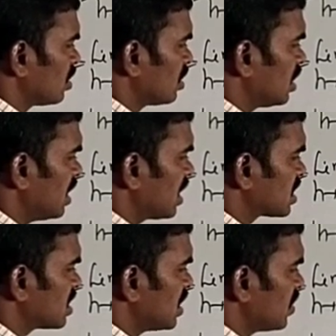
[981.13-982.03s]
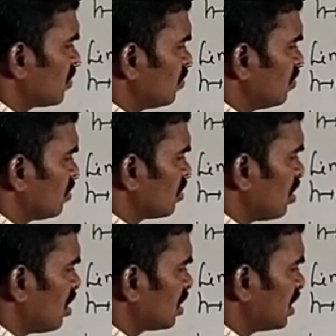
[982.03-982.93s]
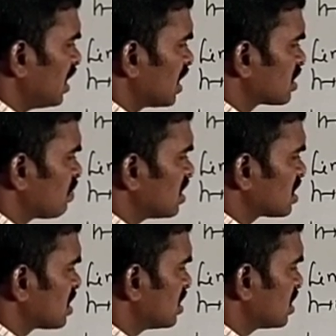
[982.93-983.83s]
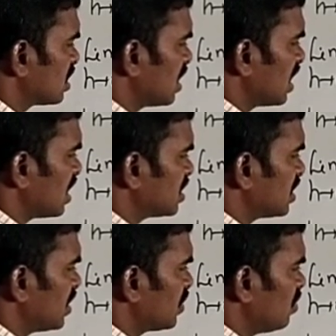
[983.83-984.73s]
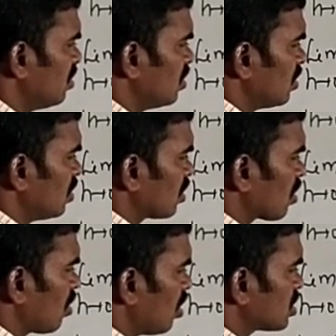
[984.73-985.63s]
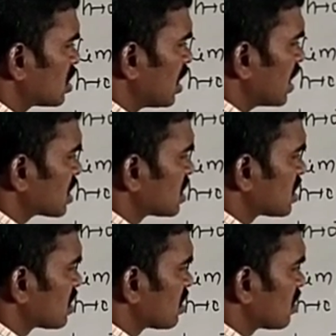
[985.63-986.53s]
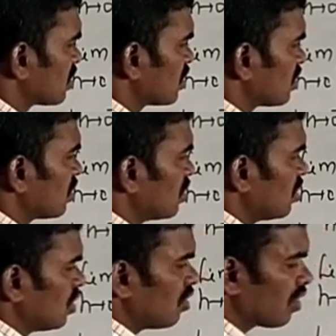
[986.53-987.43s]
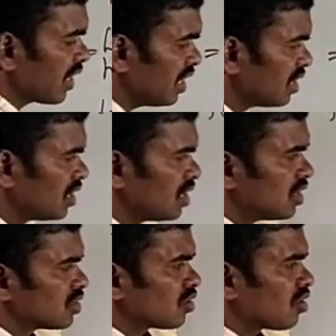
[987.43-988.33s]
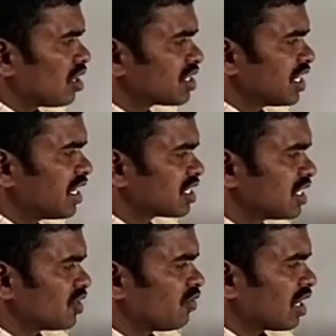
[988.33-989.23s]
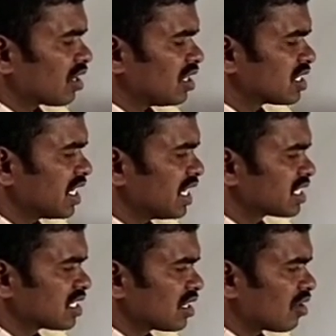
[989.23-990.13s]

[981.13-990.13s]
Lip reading: 3x into or 3x plus 3h into cos 3x. Okay, so cos 3x into 1 cos 3x